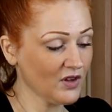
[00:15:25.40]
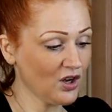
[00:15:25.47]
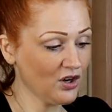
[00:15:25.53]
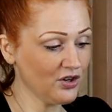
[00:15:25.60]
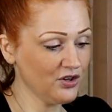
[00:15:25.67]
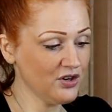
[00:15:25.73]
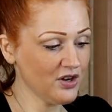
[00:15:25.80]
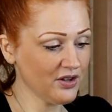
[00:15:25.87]

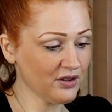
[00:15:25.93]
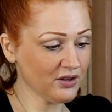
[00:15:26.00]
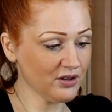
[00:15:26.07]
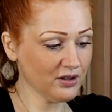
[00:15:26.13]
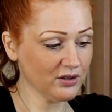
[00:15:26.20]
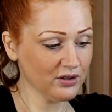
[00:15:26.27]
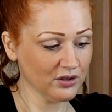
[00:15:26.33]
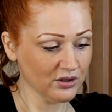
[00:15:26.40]

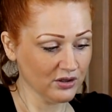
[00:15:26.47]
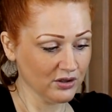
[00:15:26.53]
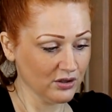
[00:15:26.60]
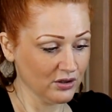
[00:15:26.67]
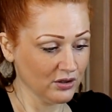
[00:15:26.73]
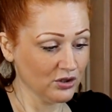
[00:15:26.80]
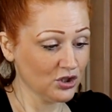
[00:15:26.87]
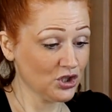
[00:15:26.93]
another
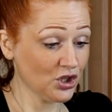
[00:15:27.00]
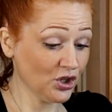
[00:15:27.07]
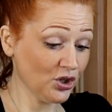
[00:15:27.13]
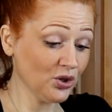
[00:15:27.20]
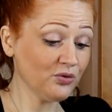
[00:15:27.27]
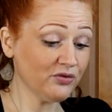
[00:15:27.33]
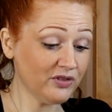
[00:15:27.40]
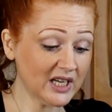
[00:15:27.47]

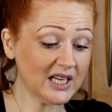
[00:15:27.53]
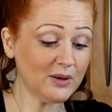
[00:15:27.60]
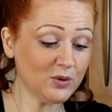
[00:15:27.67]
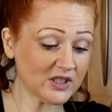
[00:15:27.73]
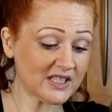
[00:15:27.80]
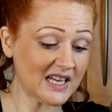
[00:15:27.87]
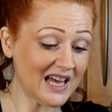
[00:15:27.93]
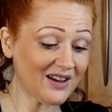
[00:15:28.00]
2, really
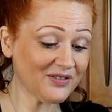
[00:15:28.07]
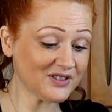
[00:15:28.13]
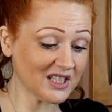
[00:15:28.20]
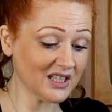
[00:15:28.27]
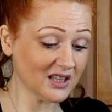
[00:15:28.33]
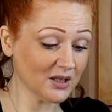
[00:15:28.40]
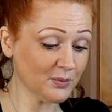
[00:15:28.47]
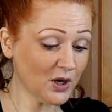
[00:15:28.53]
what's left
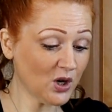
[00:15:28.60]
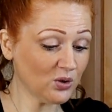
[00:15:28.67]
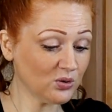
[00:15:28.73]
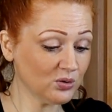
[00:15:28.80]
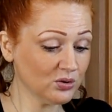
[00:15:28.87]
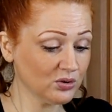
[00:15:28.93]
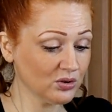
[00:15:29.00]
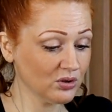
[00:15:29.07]
in the
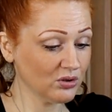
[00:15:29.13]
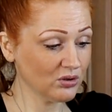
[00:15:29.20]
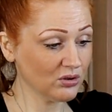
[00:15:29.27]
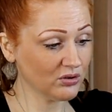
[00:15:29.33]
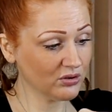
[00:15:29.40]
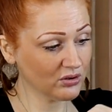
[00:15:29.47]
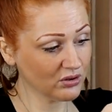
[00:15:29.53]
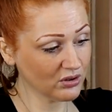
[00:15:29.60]
bowl,
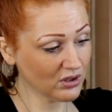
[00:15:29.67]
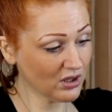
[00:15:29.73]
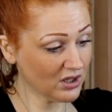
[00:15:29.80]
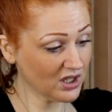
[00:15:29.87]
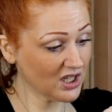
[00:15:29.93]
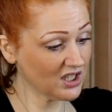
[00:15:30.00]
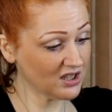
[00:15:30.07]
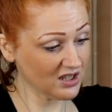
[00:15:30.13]

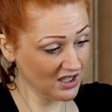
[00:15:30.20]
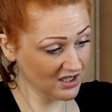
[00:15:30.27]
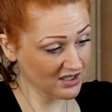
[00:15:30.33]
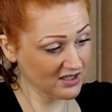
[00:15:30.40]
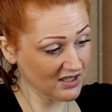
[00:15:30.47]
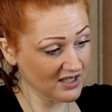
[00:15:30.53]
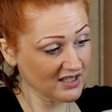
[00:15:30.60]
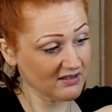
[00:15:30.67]
and
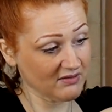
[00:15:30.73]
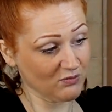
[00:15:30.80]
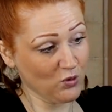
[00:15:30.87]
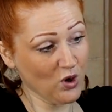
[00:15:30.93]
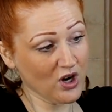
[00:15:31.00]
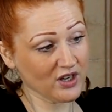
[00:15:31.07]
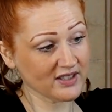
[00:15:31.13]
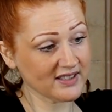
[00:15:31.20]
it
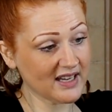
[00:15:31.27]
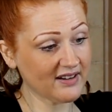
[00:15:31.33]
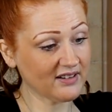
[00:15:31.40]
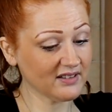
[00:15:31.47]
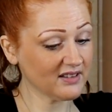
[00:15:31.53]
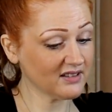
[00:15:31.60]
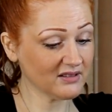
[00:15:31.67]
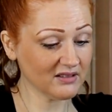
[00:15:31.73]
works out
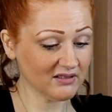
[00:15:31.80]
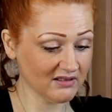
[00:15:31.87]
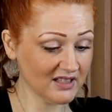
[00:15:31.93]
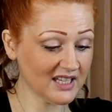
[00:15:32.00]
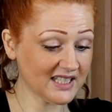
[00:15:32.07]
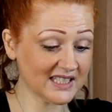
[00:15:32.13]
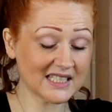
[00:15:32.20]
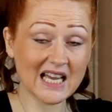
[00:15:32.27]

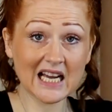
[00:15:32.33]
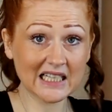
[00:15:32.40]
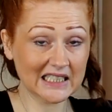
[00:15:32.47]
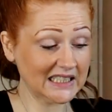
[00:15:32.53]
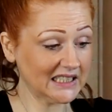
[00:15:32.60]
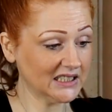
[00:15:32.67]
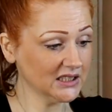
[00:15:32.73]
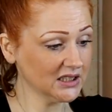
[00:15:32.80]

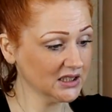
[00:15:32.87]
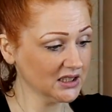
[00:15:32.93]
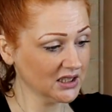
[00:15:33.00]
exactly.